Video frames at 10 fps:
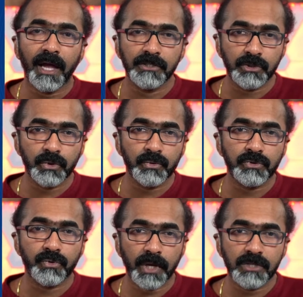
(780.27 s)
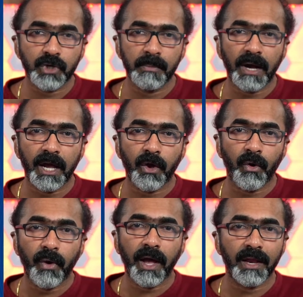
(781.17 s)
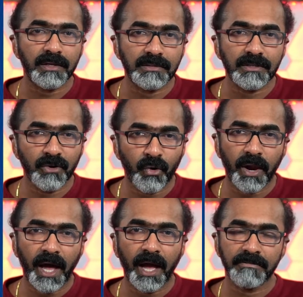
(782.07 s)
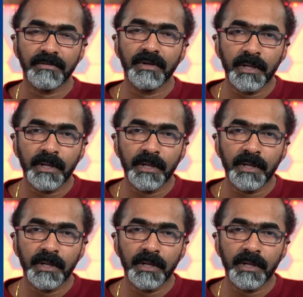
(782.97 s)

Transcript: and choose Restream IO and go live.